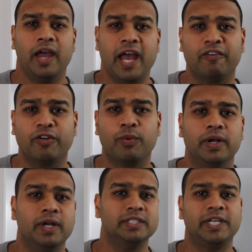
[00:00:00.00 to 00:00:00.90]
Hey
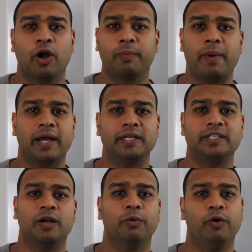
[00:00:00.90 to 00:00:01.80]
everyone, Tarek Backus
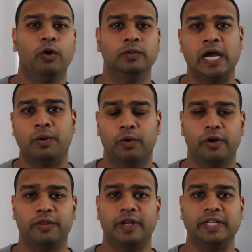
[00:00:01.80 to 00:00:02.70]
here with Hold Net
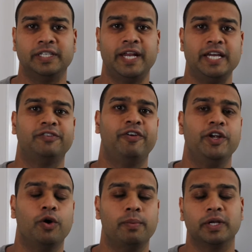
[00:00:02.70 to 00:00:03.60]
Worth, and in today's
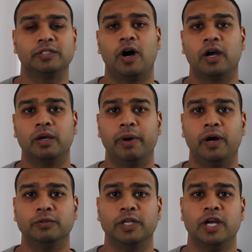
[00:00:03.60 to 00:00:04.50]
video I'm going to talk
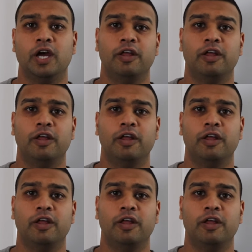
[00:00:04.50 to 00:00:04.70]
about